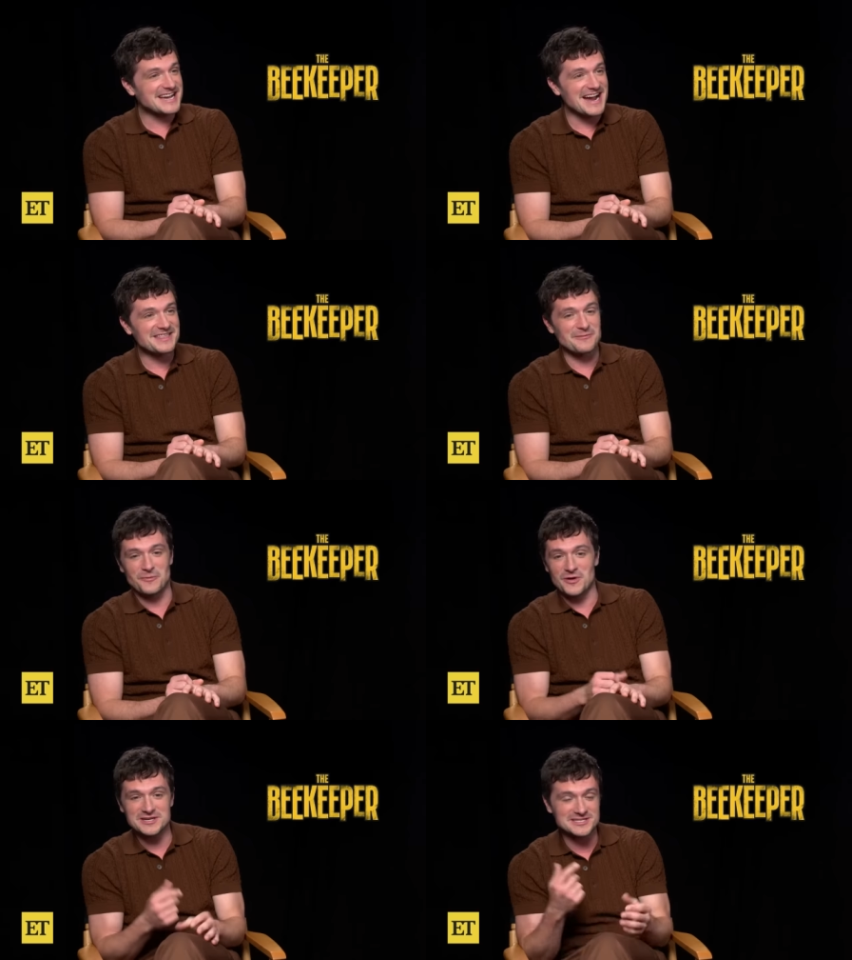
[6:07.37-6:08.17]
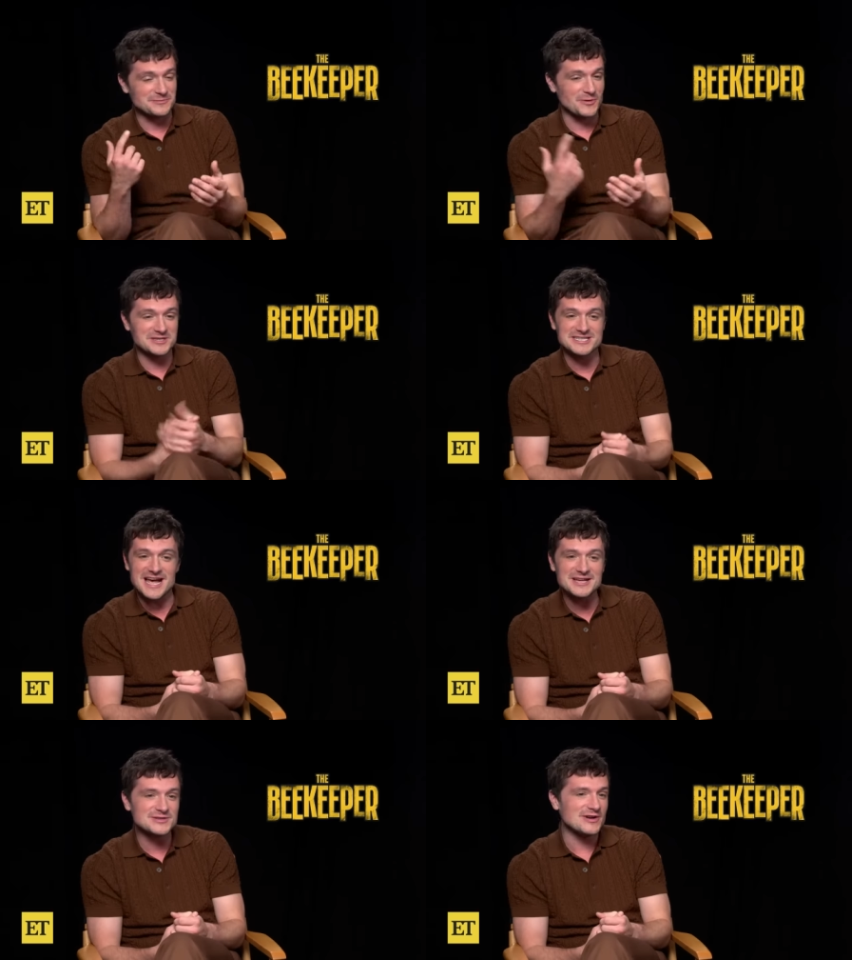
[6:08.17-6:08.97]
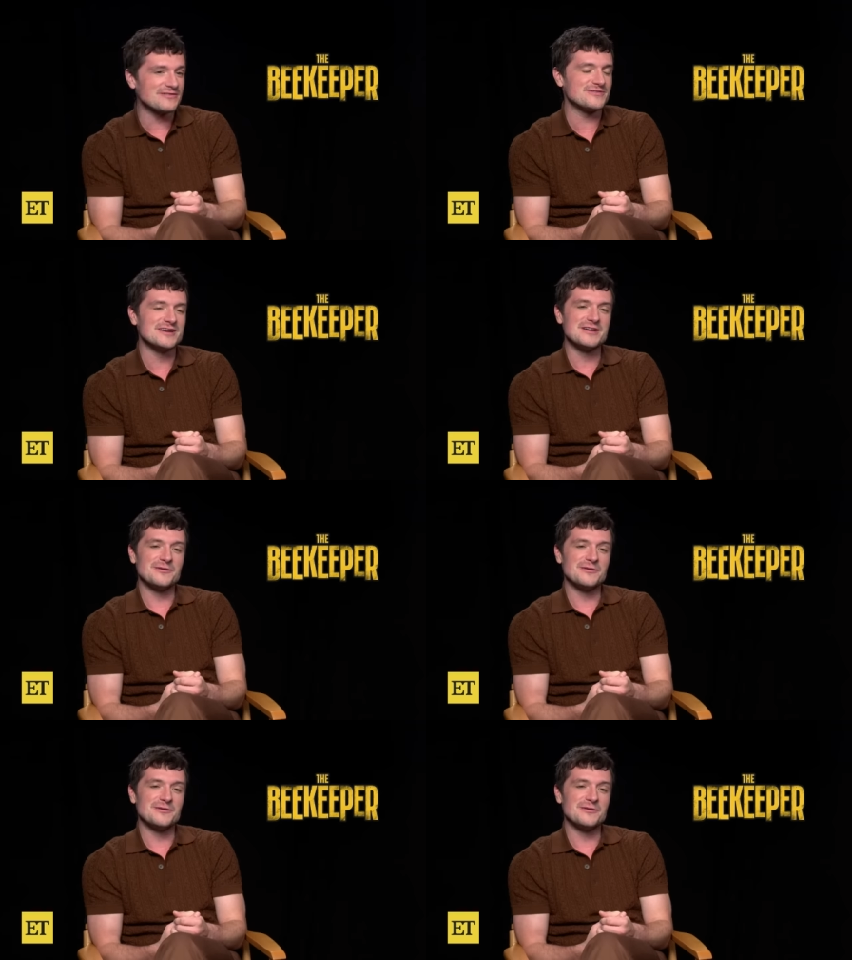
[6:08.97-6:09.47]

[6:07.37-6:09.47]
guy that works works his off,